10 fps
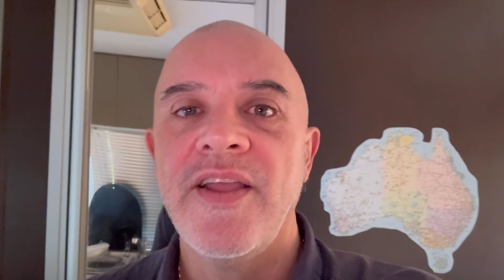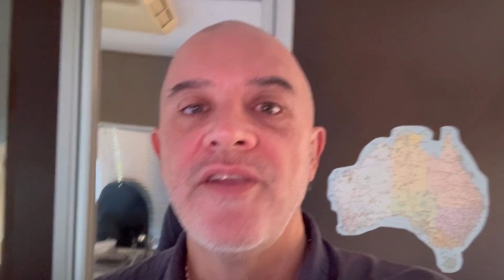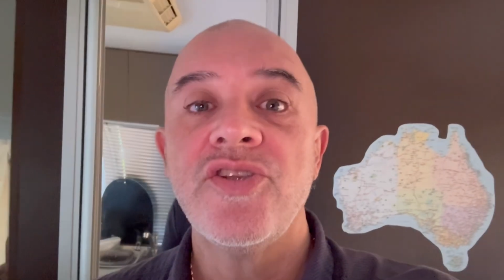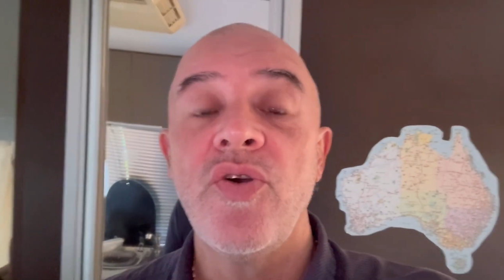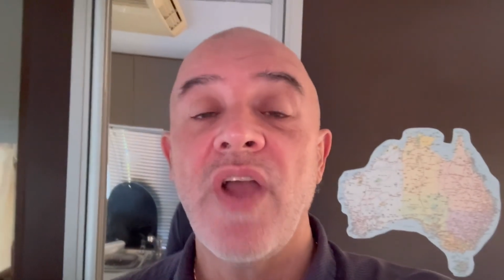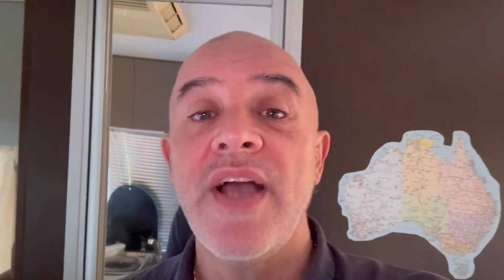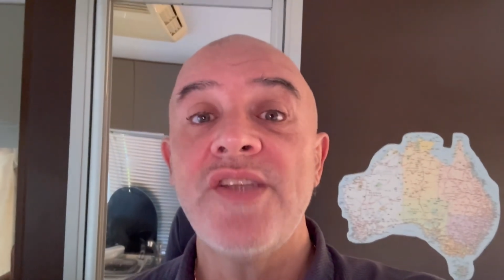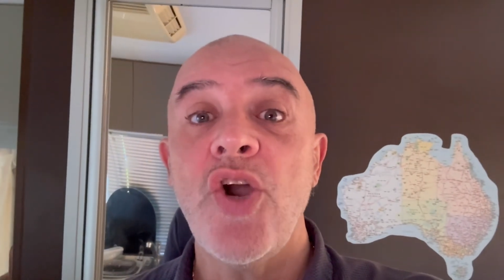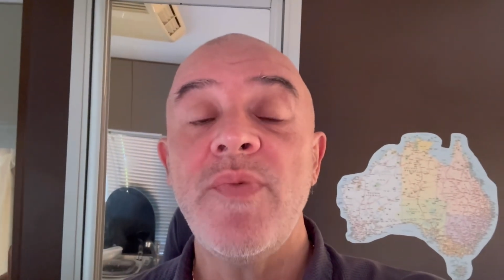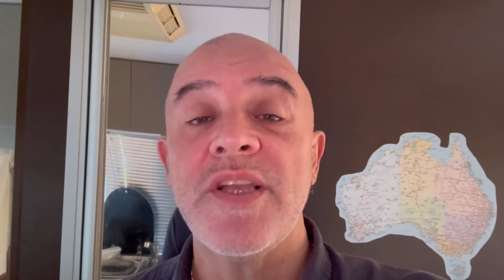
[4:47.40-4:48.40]
So guys, I
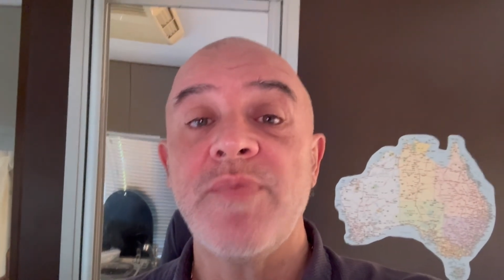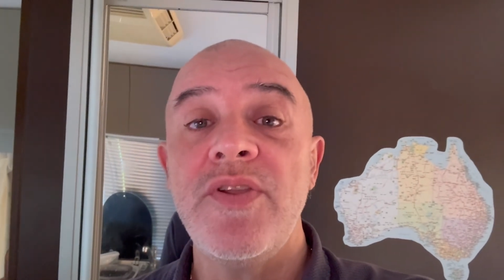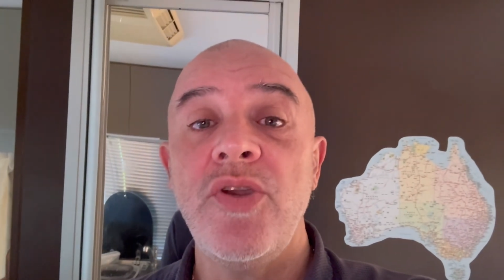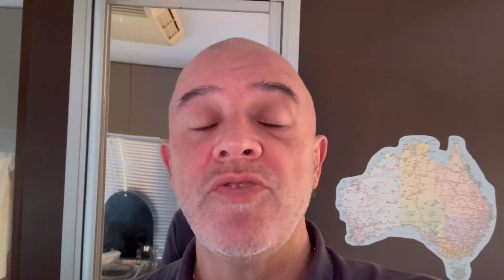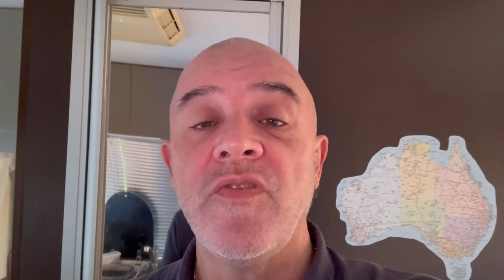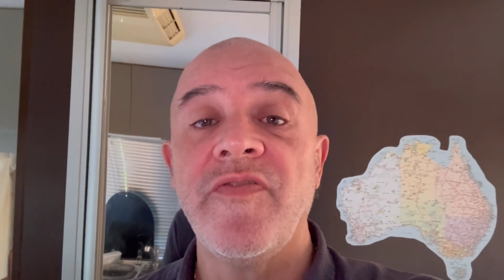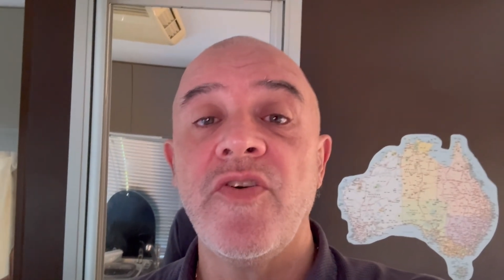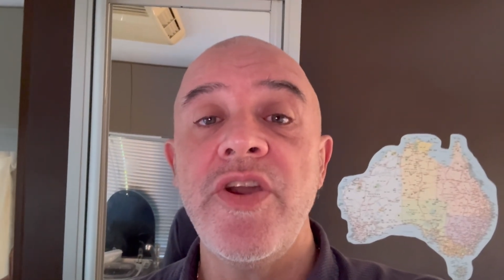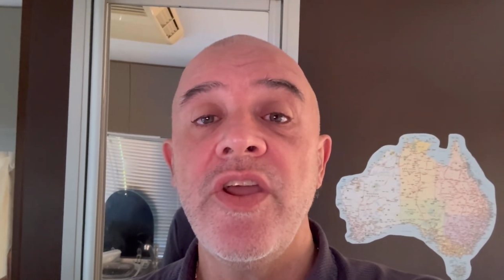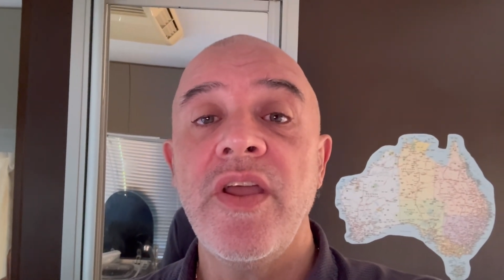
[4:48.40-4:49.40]
hope that's been useful for
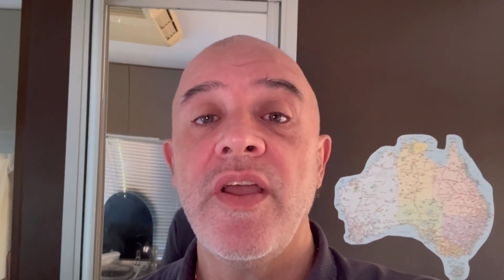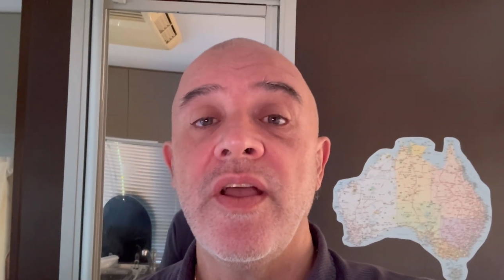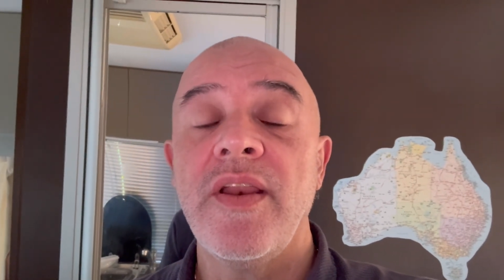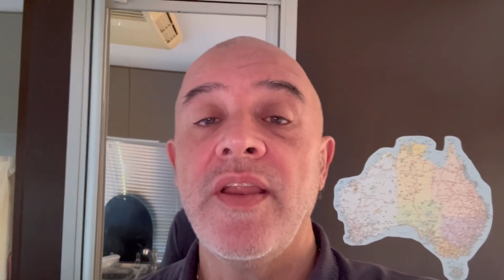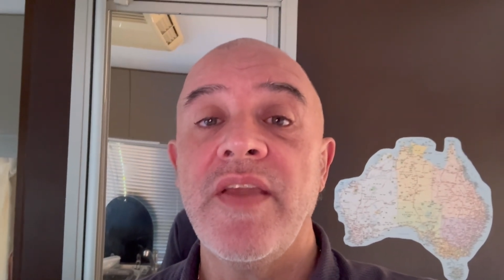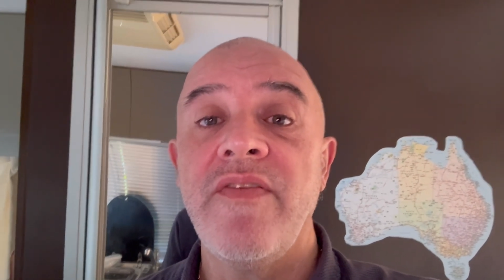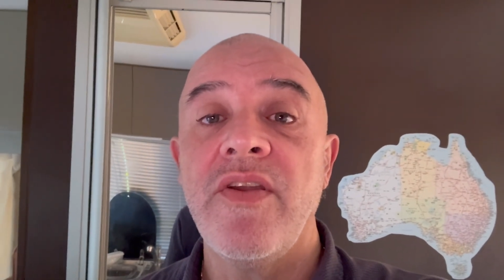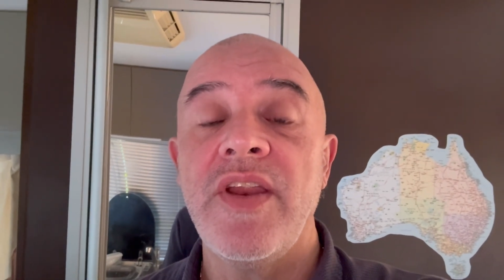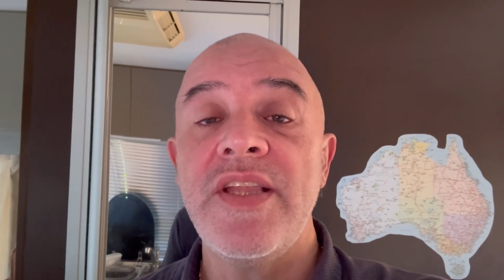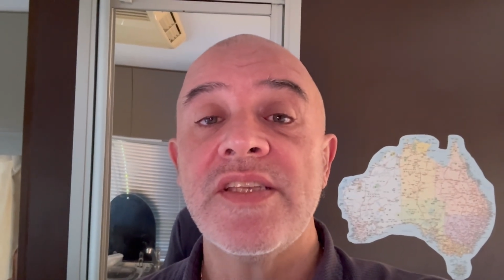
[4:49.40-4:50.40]
you and give you
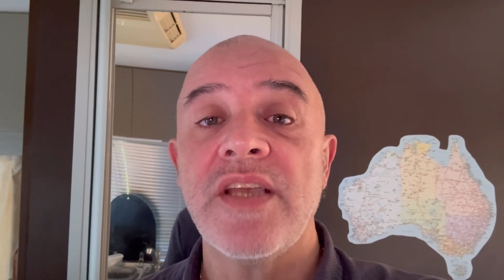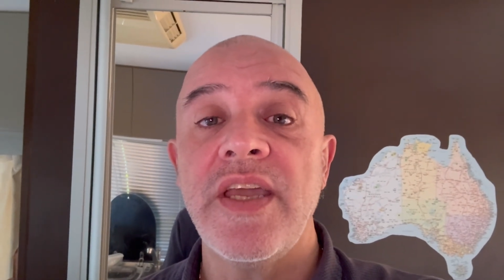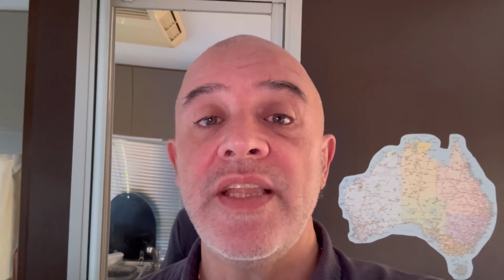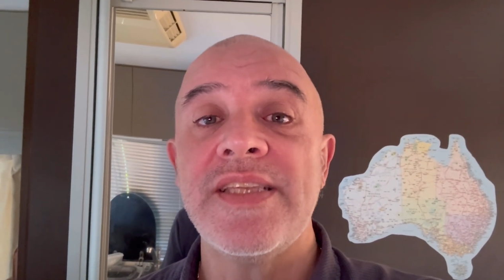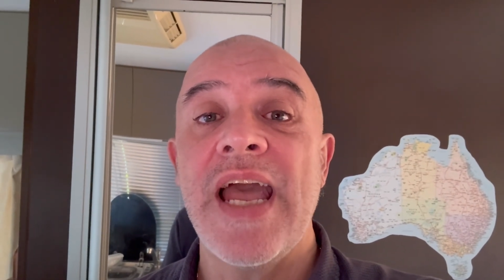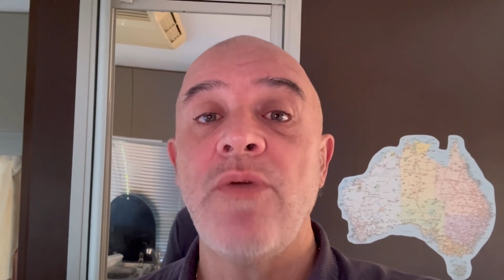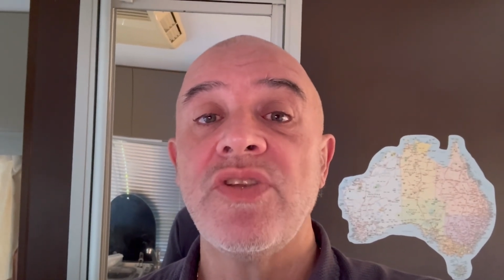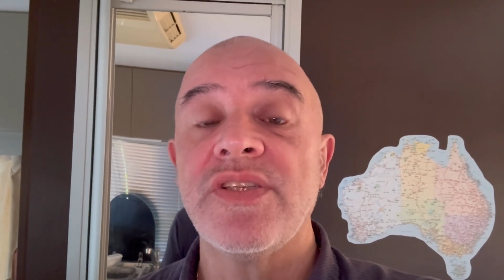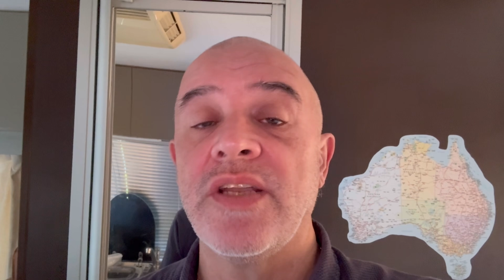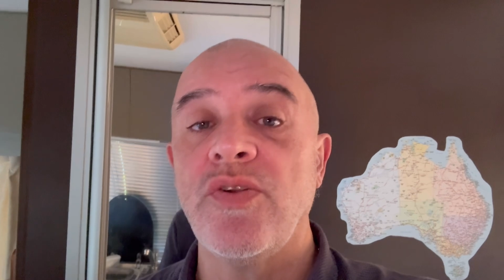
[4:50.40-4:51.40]
an insight into how to
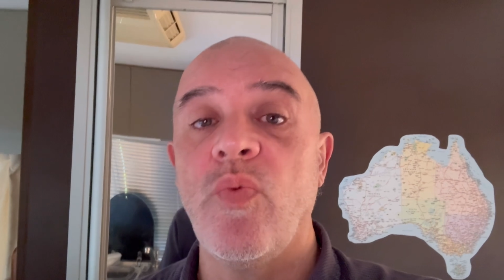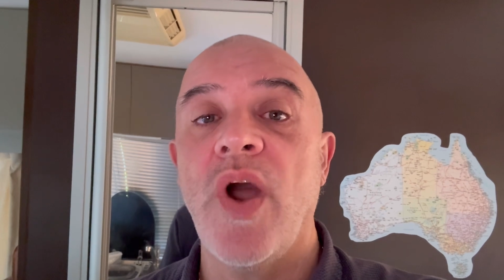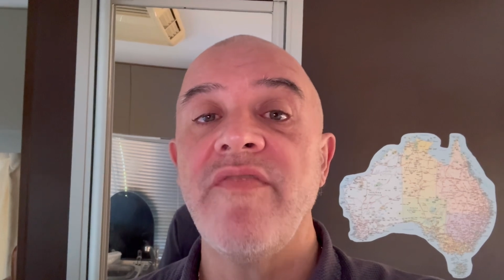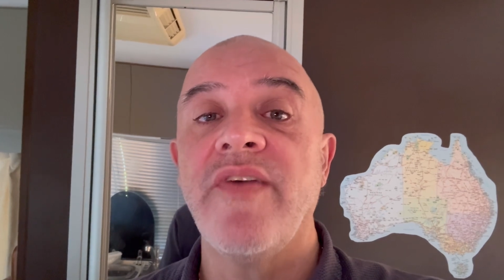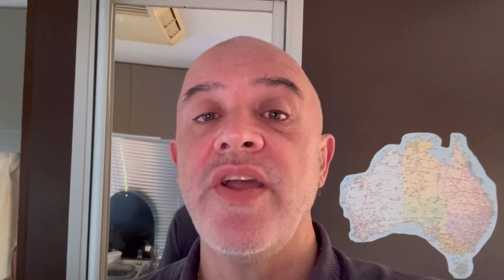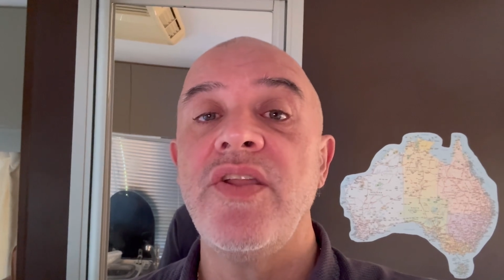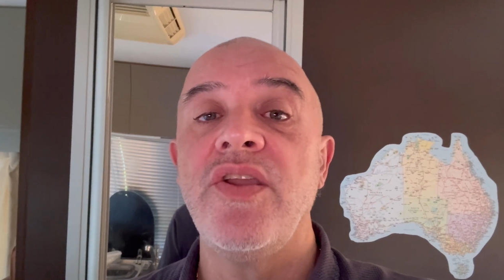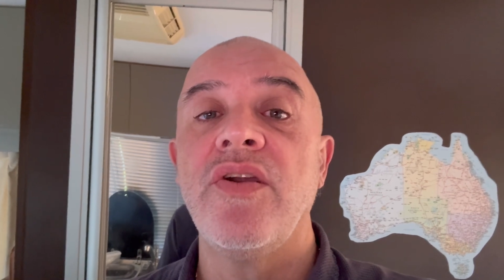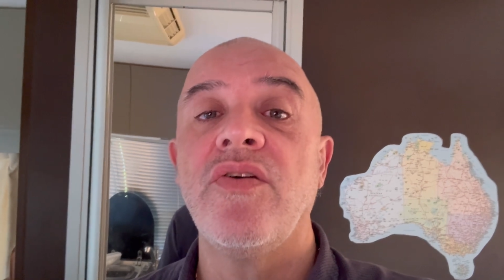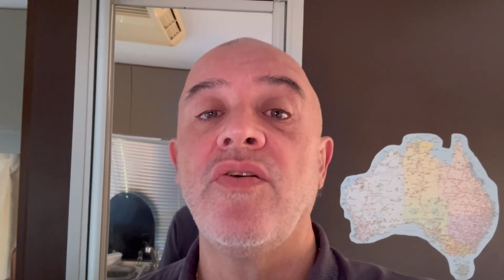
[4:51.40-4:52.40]
set up Wi-Fi in
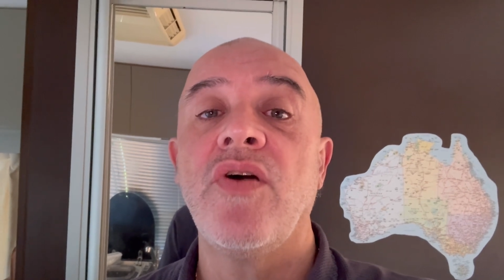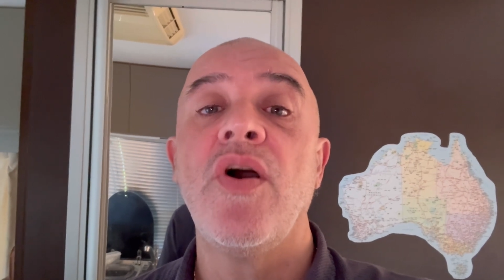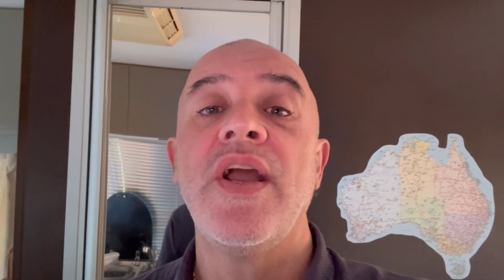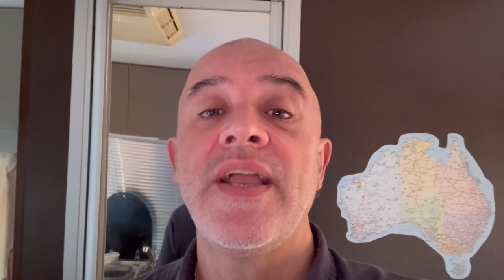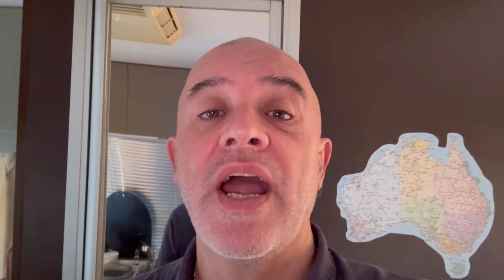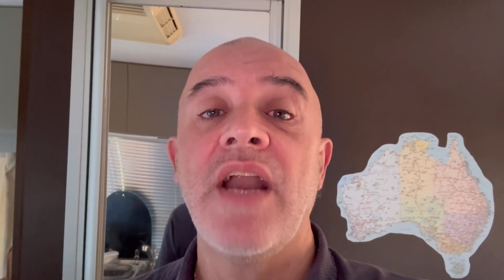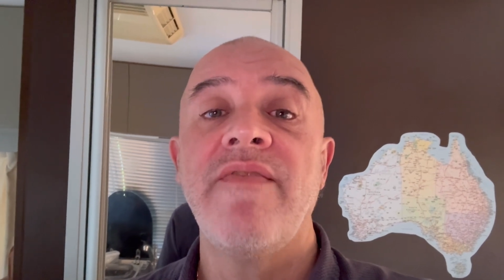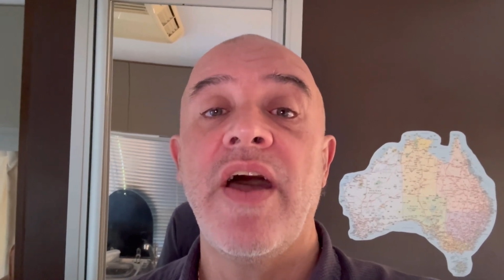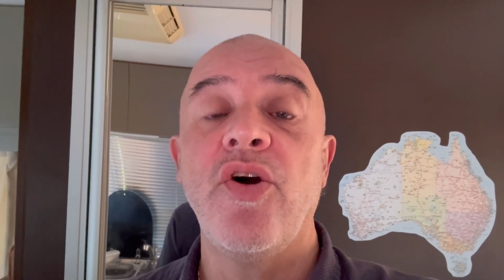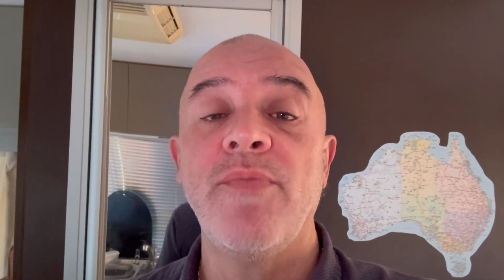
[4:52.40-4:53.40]
your
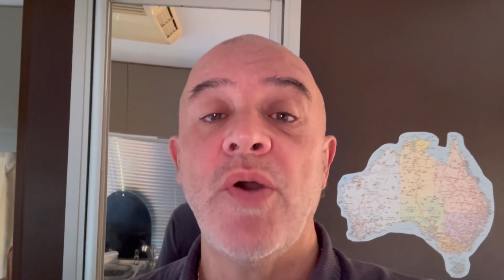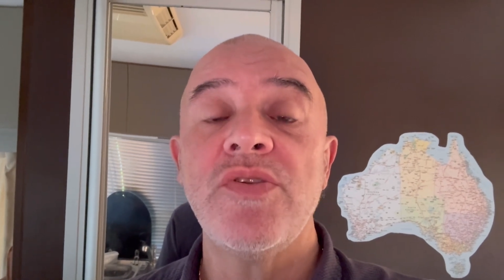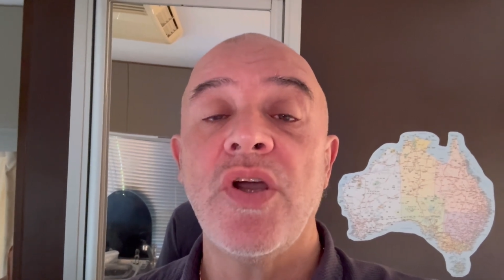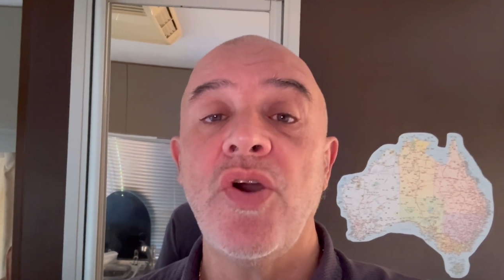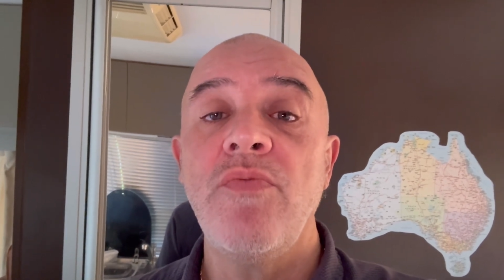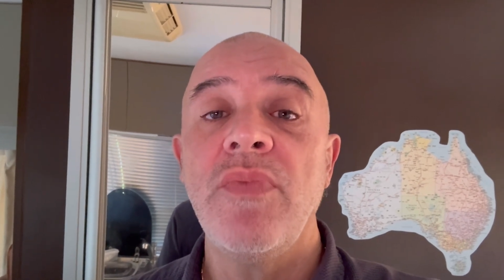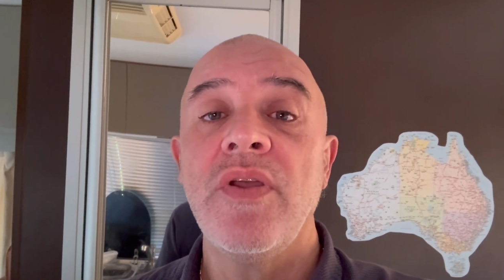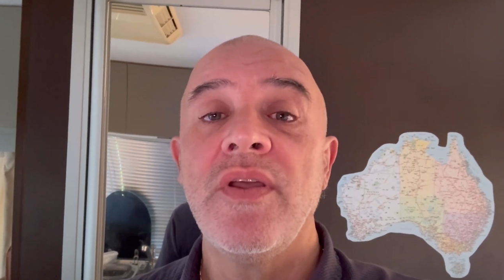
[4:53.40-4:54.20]
caravan or motorhome.